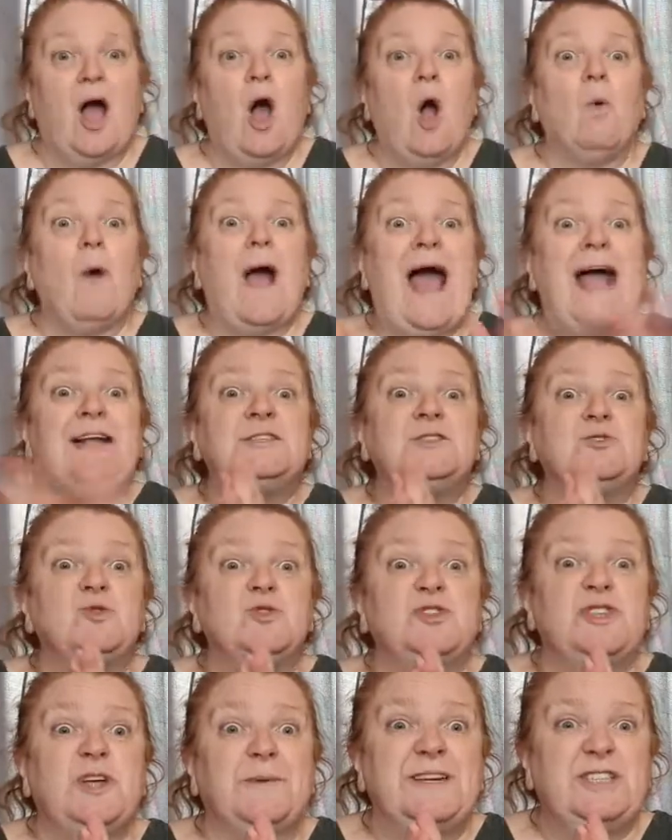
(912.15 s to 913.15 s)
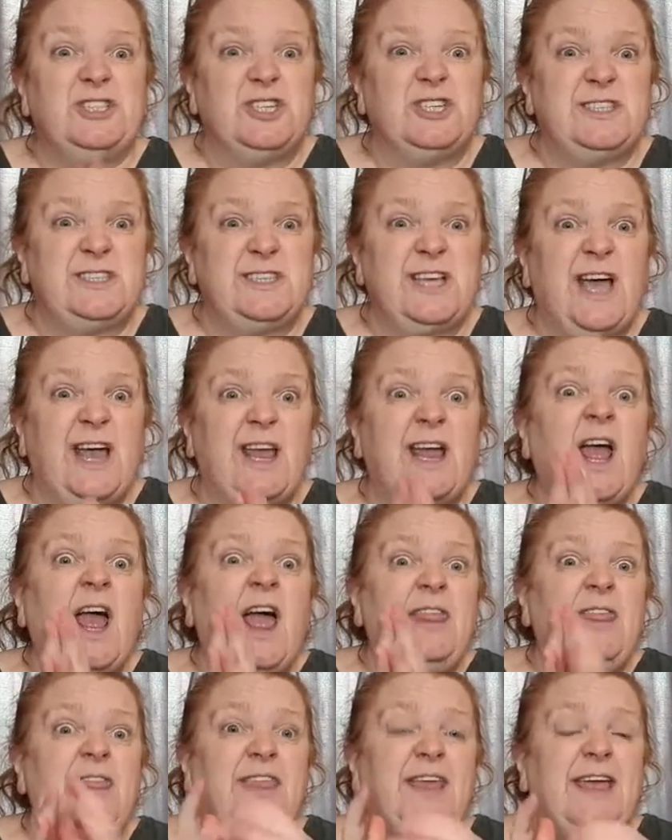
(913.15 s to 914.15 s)
Oh, and also I should say
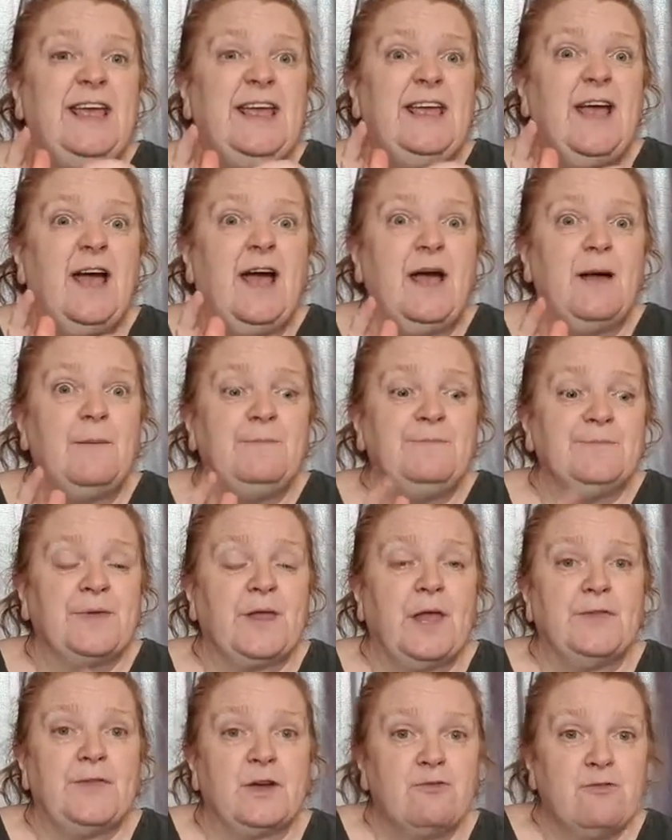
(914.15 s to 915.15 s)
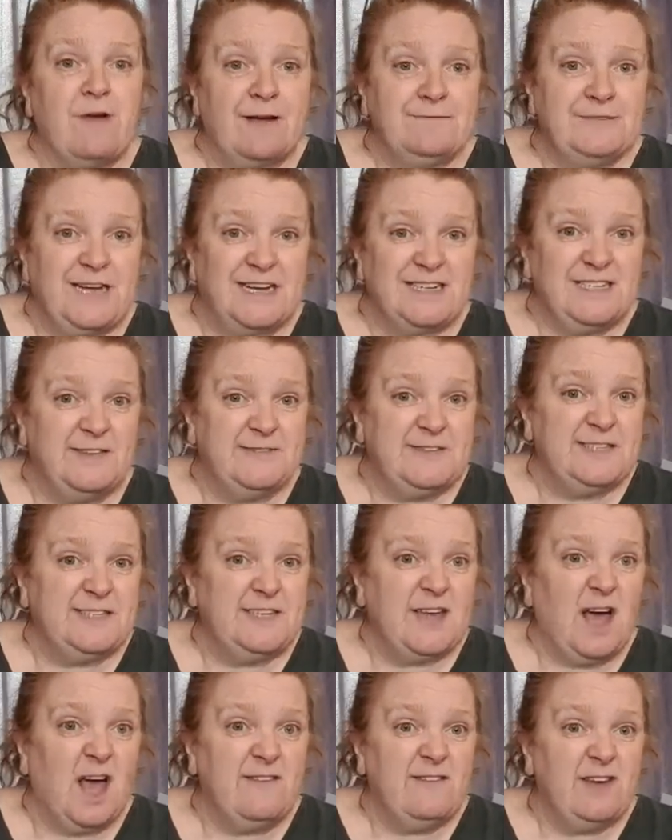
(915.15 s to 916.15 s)
the um, the craft
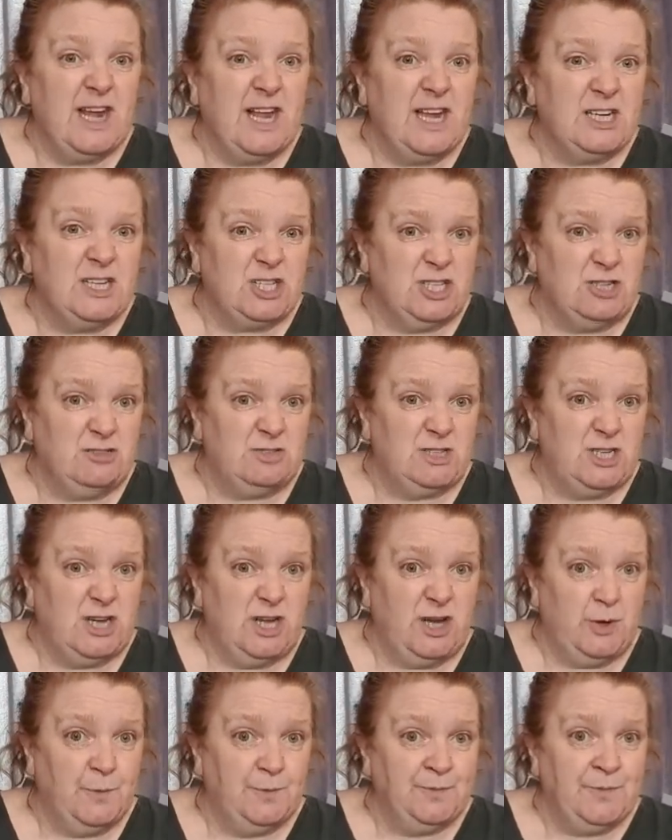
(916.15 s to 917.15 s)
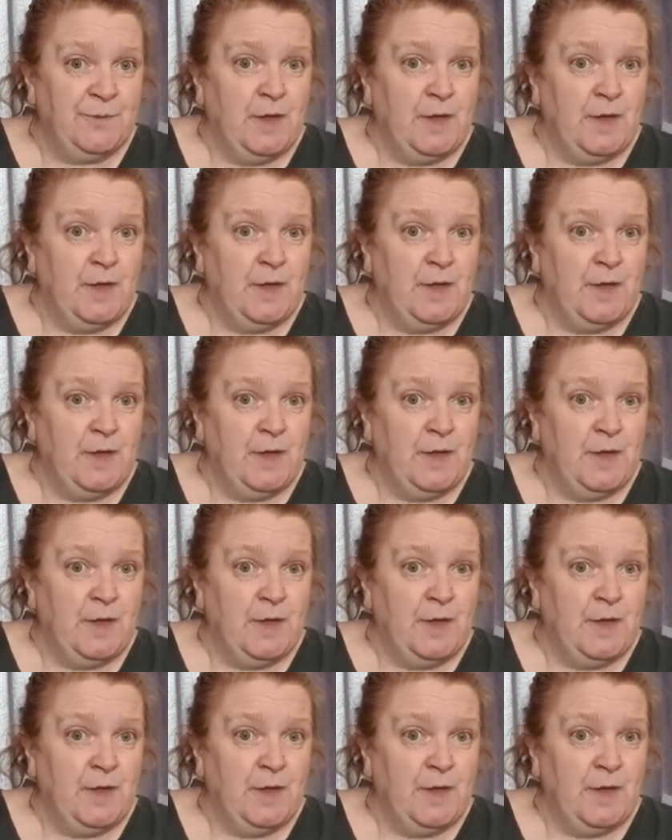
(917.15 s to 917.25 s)
activity that I've linked you to